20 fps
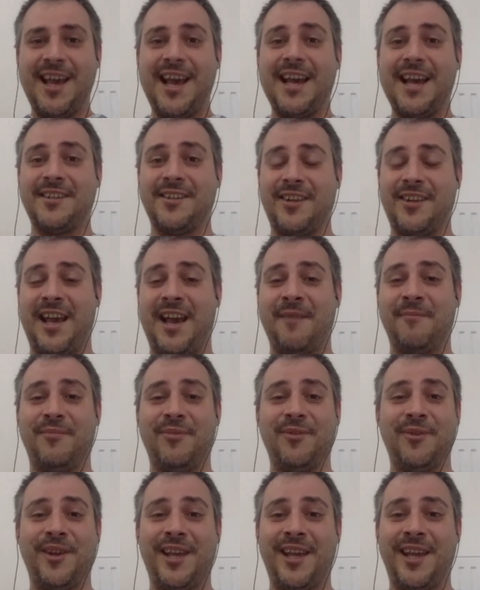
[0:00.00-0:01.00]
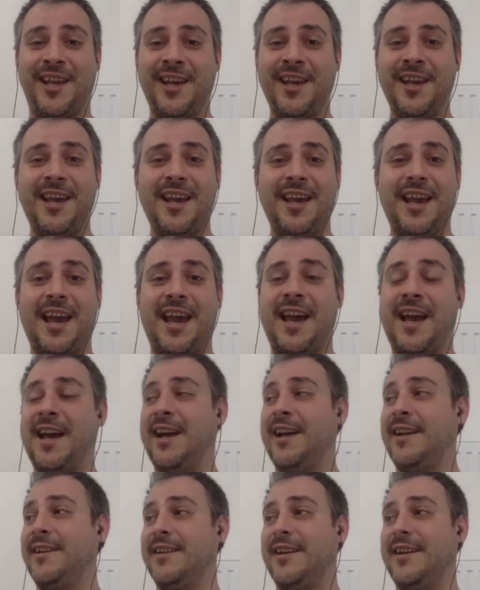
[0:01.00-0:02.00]
as an employee,
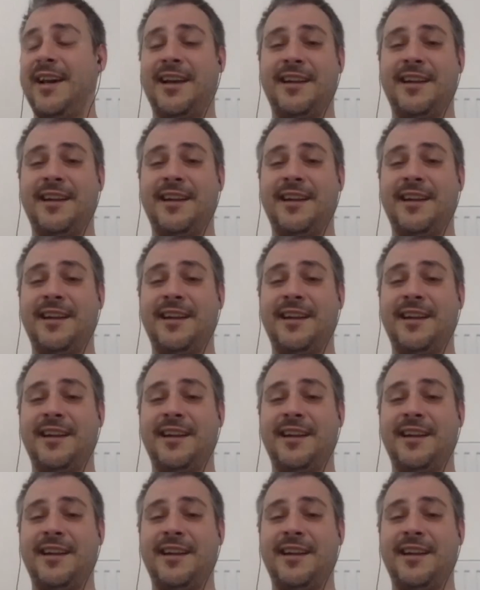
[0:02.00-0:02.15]
and